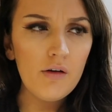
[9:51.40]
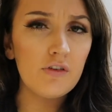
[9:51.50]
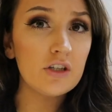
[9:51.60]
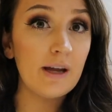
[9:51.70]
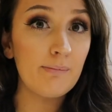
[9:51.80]

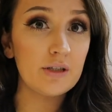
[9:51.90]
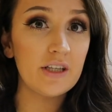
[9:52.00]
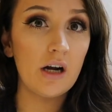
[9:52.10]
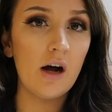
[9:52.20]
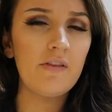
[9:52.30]
for
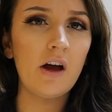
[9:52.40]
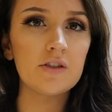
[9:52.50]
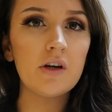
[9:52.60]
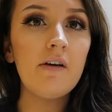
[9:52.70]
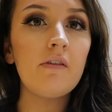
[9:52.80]
10% off. They
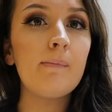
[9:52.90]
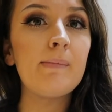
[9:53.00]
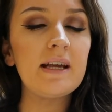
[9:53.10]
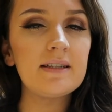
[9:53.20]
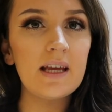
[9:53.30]
also have
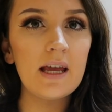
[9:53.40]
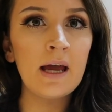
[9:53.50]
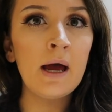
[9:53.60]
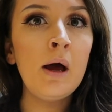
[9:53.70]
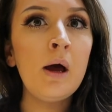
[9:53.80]

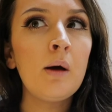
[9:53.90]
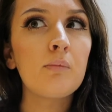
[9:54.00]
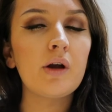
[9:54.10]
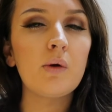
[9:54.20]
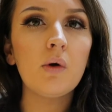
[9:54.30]
amazing
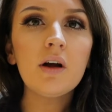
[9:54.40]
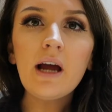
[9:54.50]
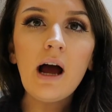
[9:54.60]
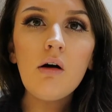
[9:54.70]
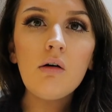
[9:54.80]

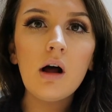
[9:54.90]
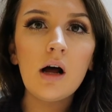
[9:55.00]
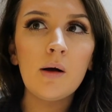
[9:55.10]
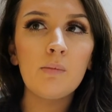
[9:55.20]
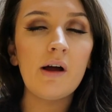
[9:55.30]
pre-workout.
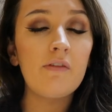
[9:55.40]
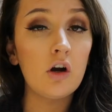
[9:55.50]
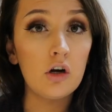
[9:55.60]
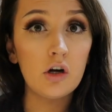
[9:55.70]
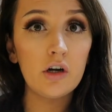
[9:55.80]
I've
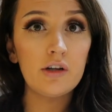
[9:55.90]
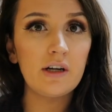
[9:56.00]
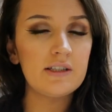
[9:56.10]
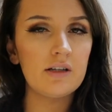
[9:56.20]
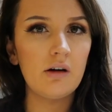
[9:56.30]
heard, you
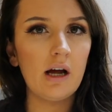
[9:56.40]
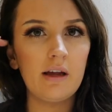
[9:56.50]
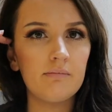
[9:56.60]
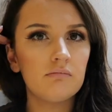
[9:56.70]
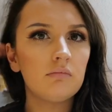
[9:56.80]
guys know,
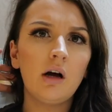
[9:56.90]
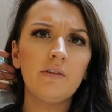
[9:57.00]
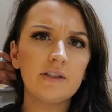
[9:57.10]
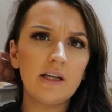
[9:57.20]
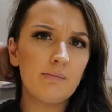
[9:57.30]
I'm
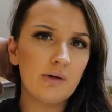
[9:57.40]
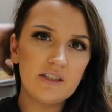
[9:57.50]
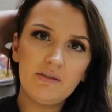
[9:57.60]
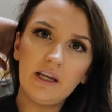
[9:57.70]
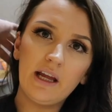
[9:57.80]

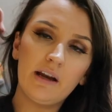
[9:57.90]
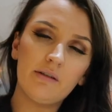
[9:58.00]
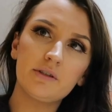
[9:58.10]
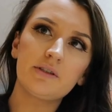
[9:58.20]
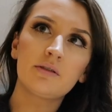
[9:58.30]
breastfeeding and
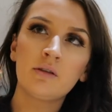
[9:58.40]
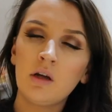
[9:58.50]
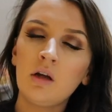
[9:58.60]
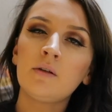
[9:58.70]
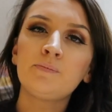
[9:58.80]
I was
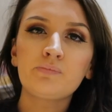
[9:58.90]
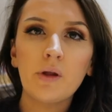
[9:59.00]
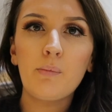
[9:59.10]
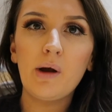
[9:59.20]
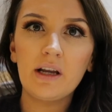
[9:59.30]

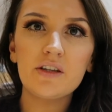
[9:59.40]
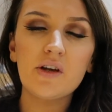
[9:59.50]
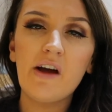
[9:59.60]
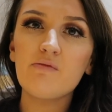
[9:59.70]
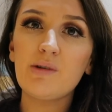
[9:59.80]
pregnant,
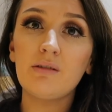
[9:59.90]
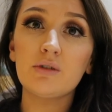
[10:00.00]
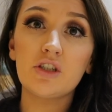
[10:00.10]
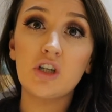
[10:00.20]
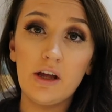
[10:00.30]
so I haven't been
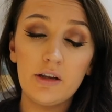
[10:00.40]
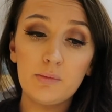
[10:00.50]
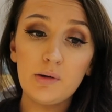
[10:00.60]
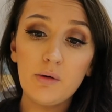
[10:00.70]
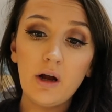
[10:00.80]
able to try
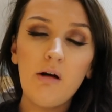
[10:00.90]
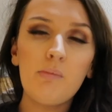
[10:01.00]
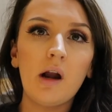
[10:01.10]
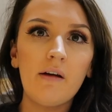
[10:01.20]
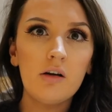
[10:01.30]
their
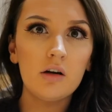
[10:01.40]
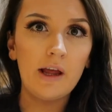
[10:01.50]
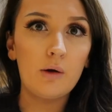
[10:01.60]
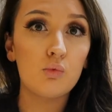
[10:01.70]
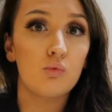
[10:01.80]
pre-workout, but I've heard
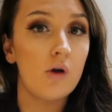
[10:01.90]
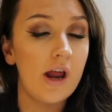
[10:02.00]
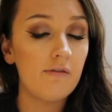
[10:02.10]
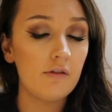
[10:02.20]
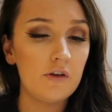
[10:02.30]
like
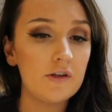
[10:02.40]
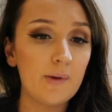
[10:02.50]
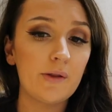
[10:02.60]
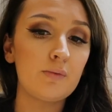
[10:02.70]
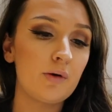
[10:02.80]
rave
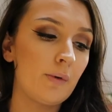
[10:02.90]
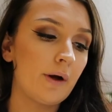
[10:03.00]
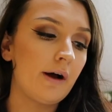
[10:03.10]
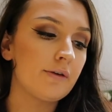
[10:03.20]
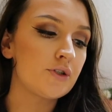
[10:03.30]
reviews about their
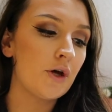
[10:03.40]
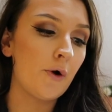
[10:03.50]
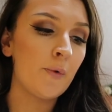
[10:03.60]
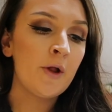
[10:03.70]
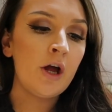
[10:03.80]
pre-workout.
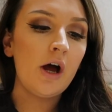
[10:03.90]
So